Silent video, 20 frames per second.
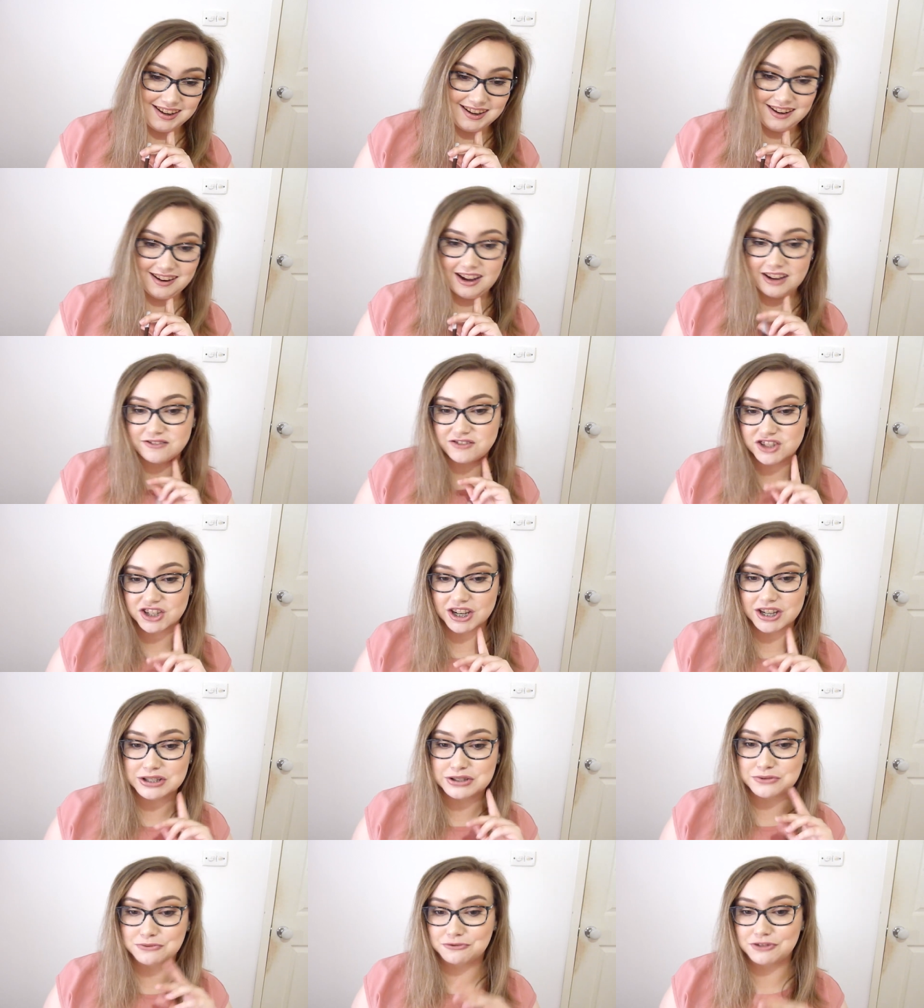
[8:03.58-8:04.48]
I've
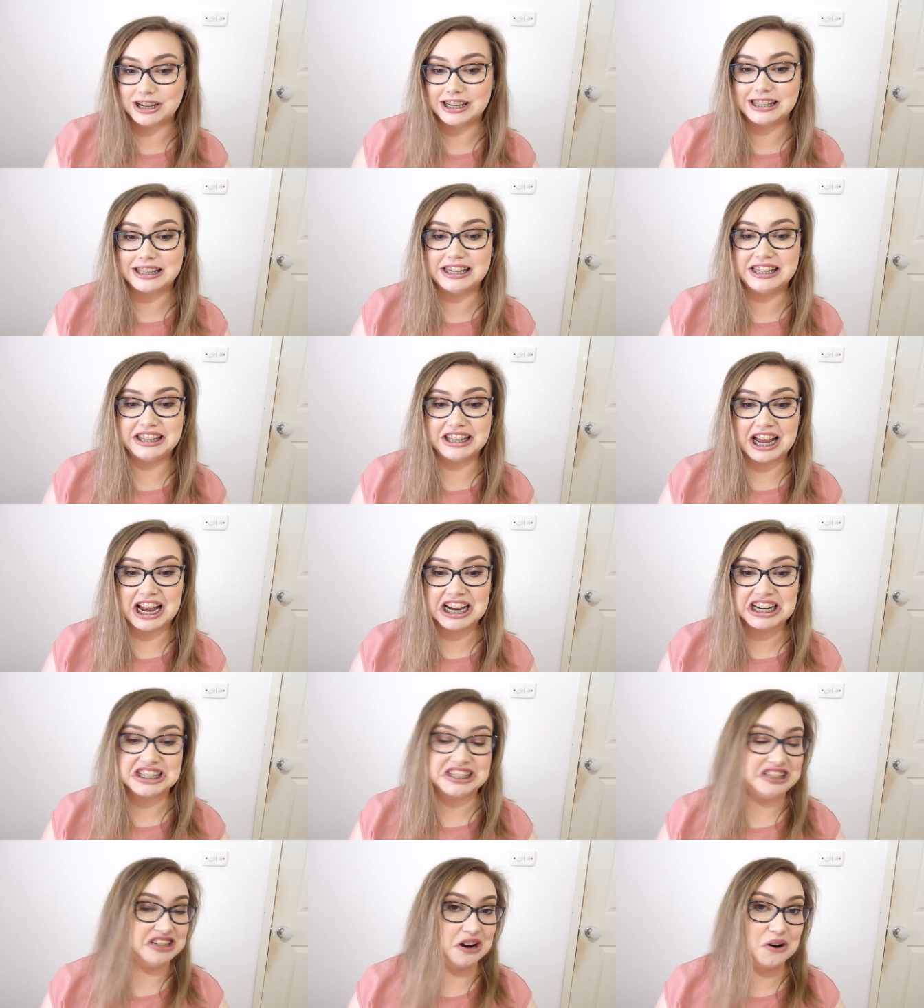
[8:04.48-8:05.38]
just really
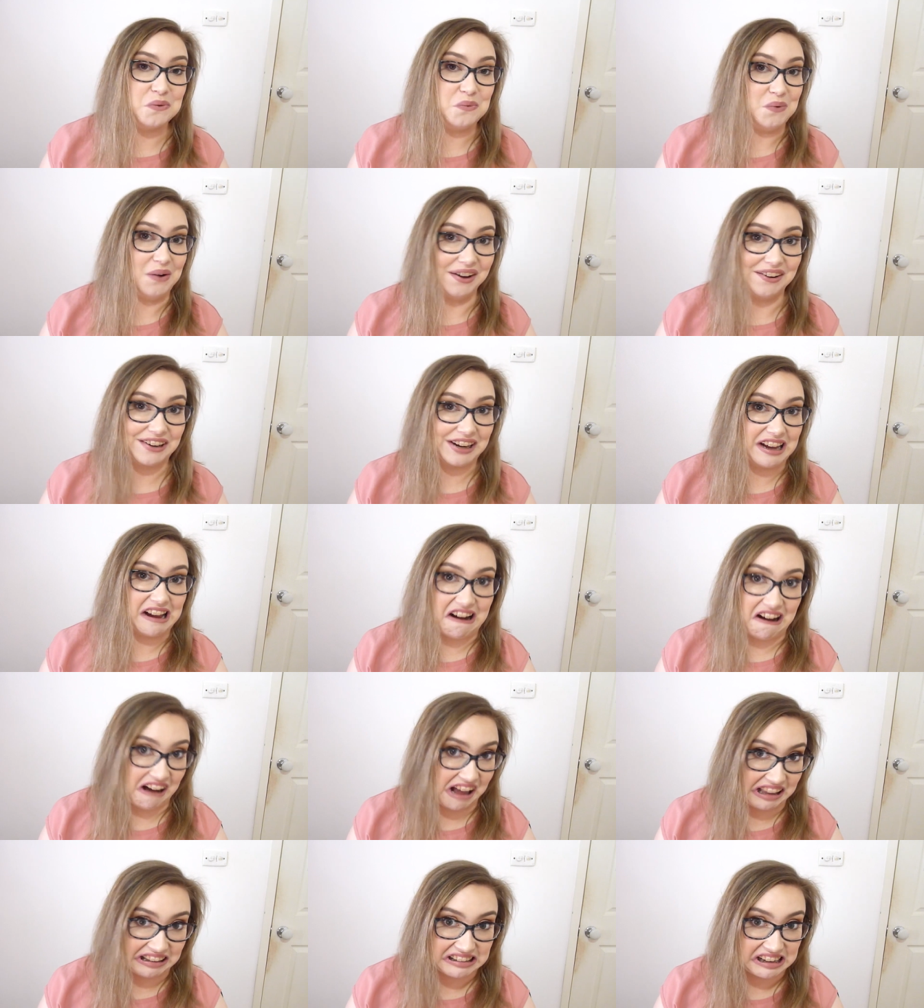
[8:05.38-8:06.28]
liked not wearing
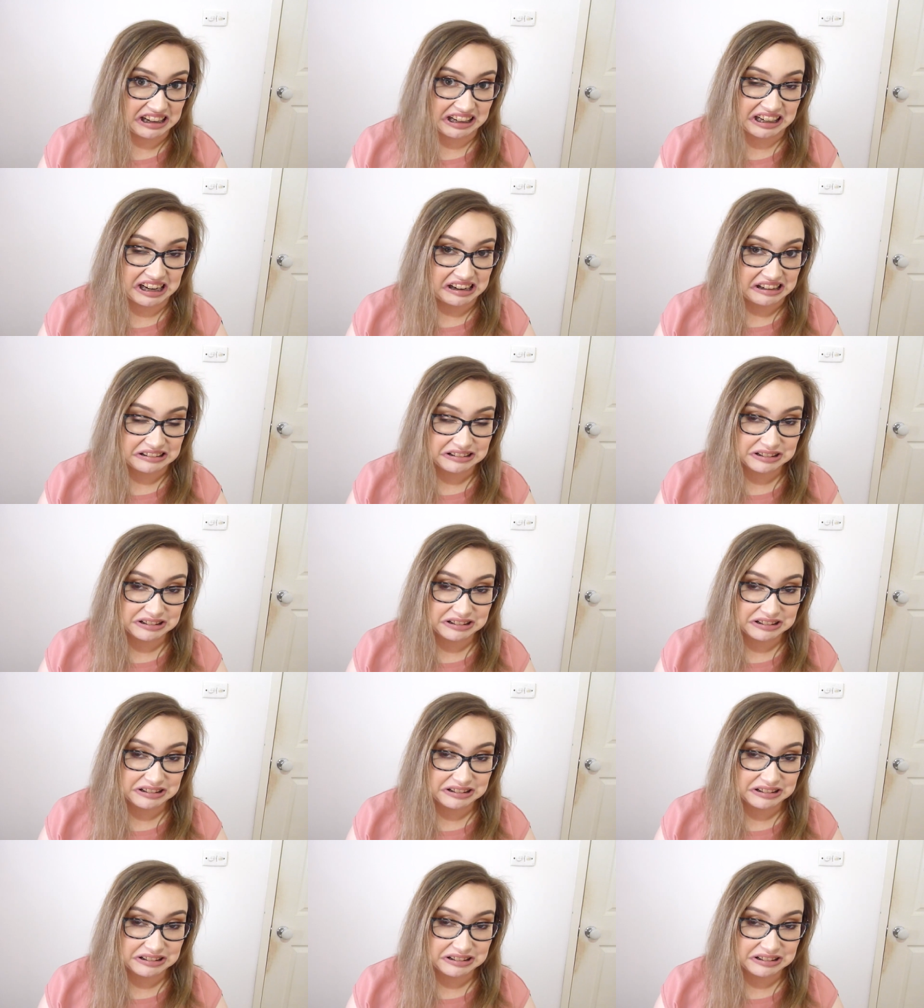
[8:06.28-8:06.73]
eyeliner.